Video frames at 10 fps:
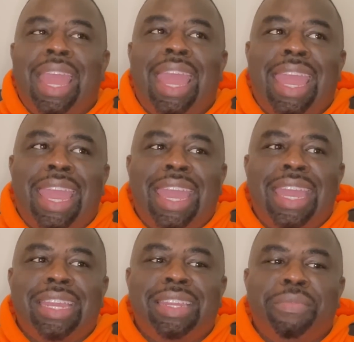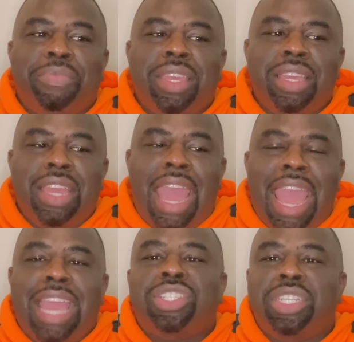And
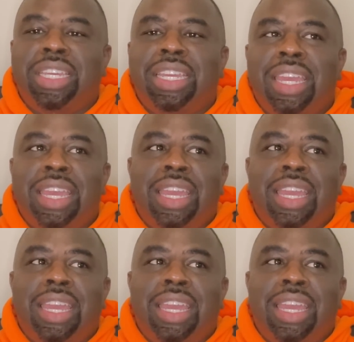Ashley